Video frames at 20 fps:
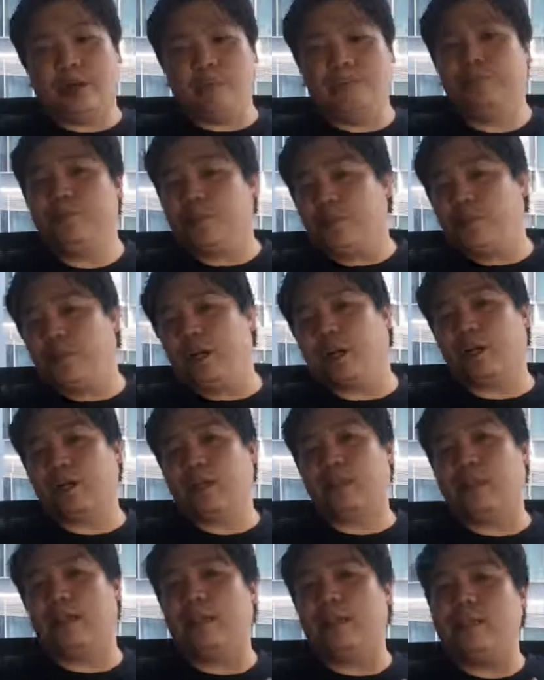with
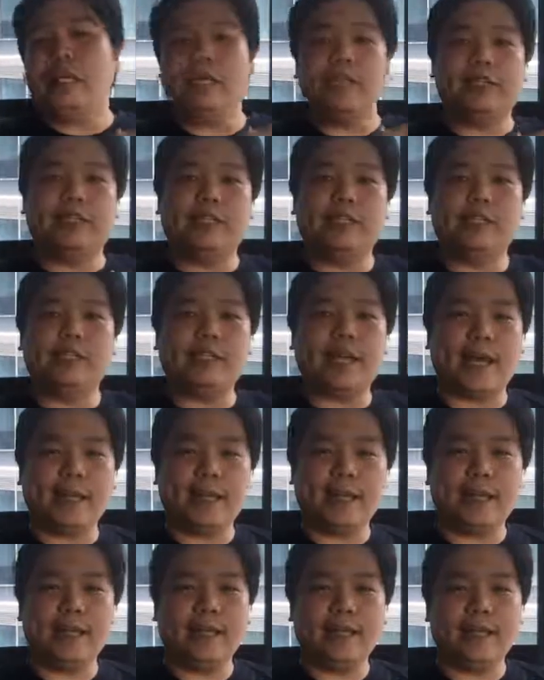architecting, you're
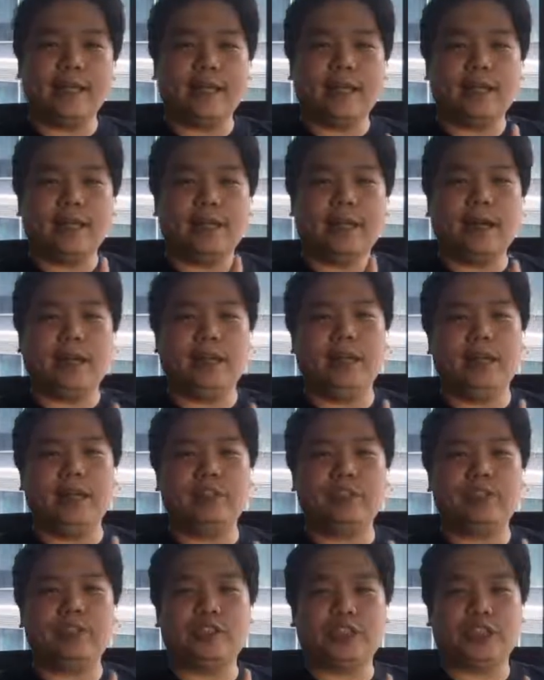designing the
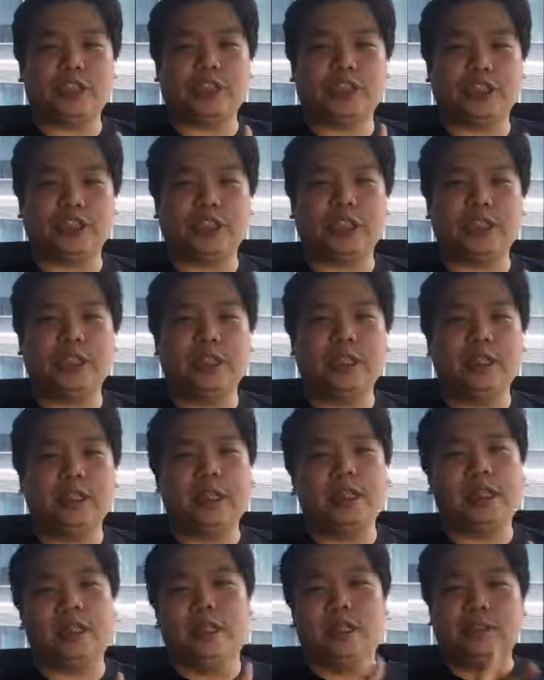infrastructure.
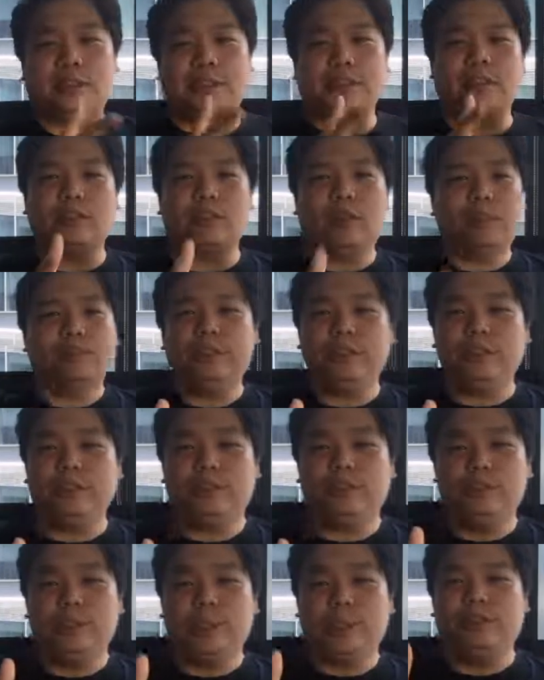SysOps, you
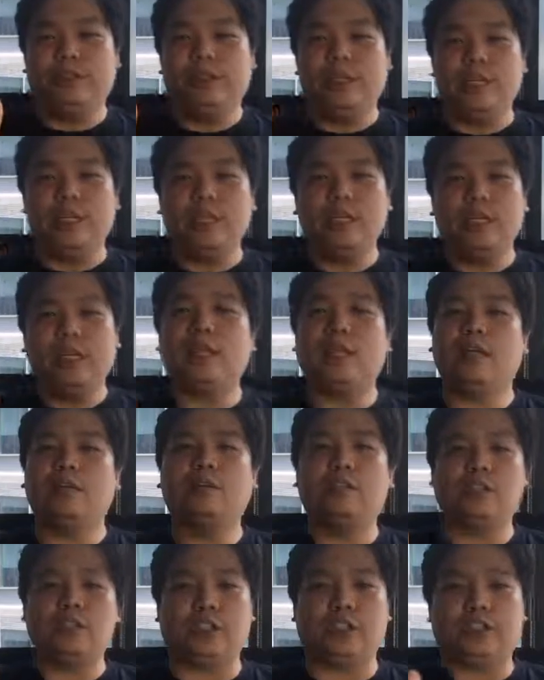would be running that
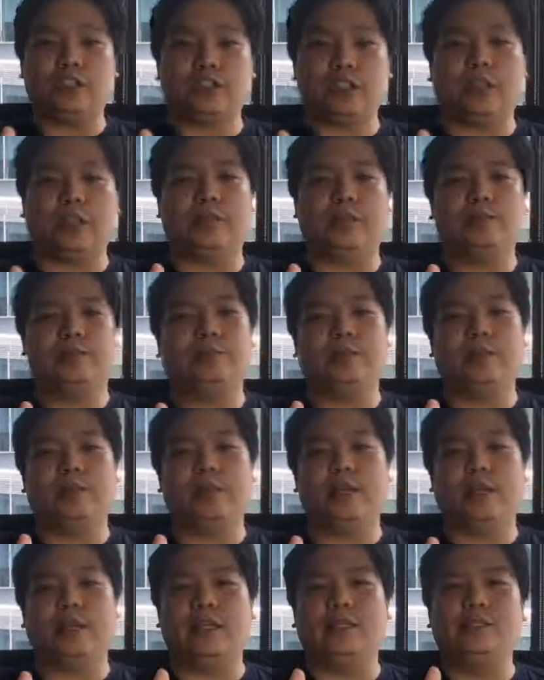infrastructure.
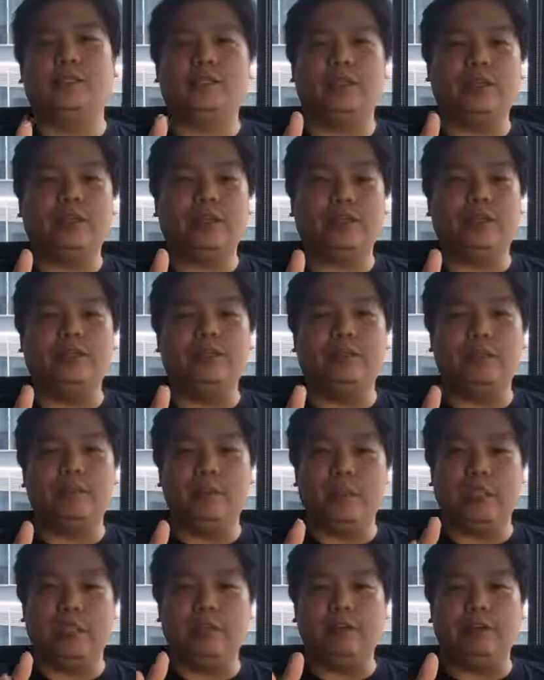Okay, so you would
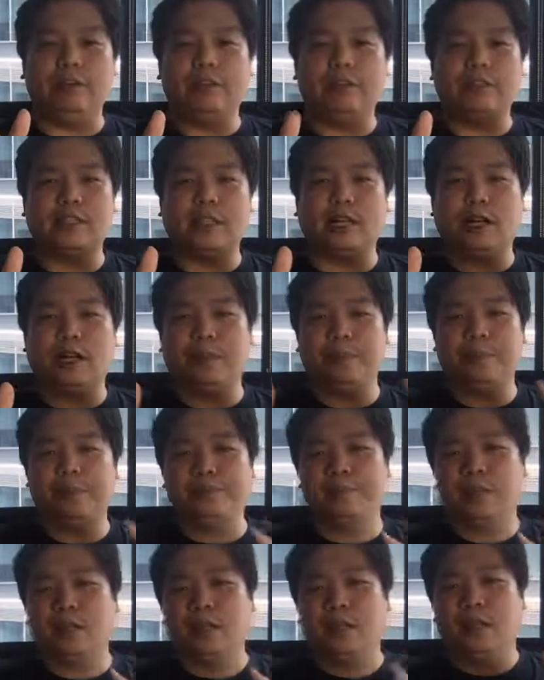be doing
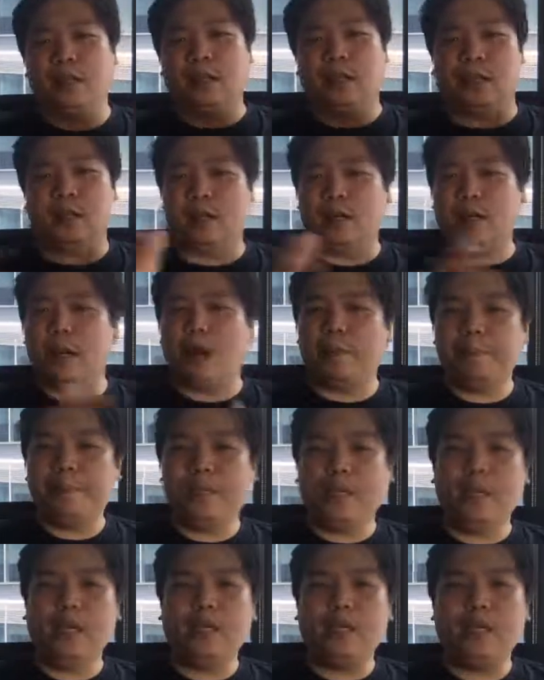some
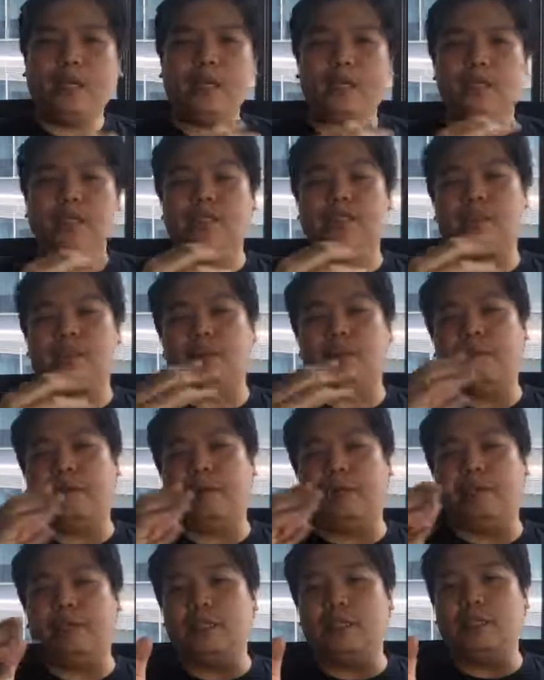copies,
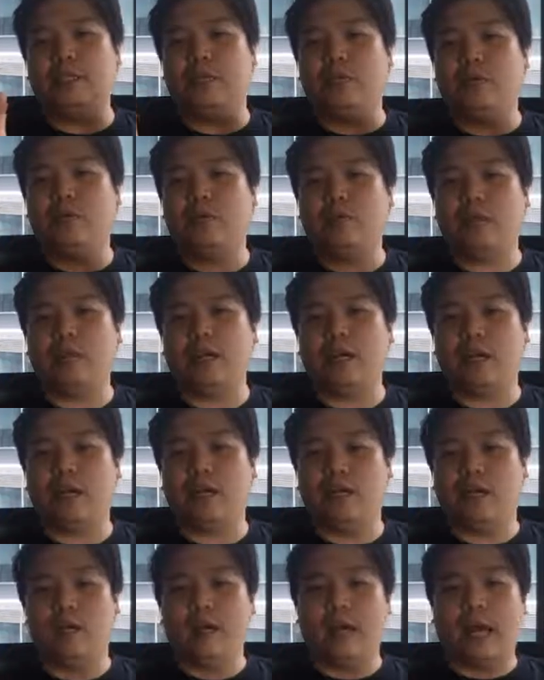maybe some
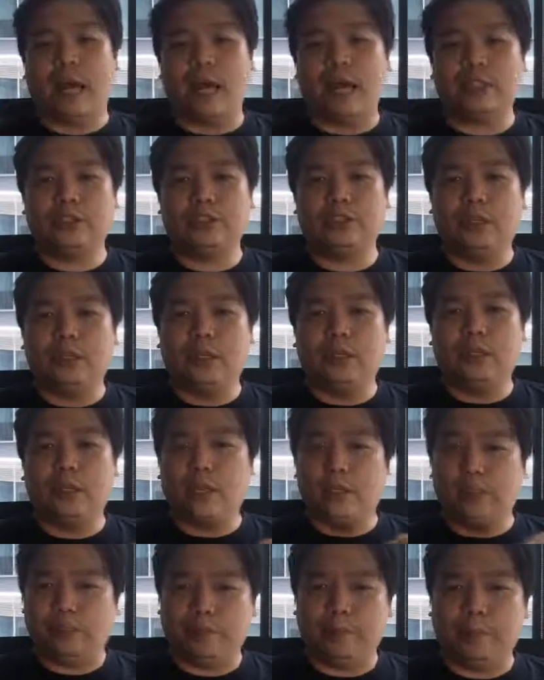more actual
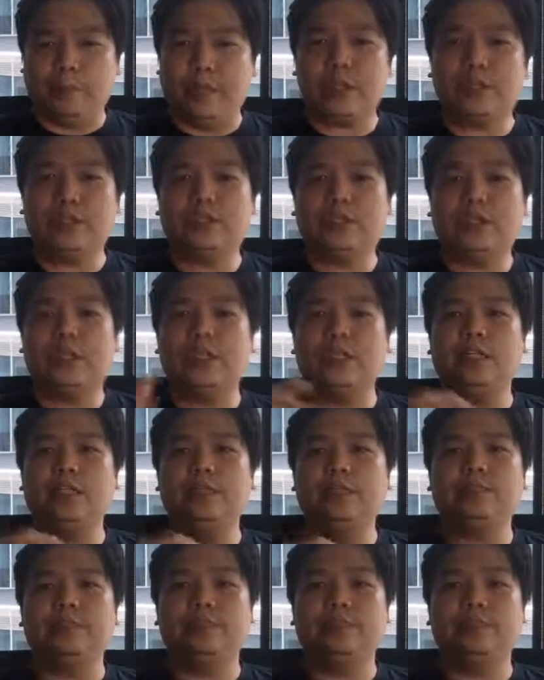cloud formation,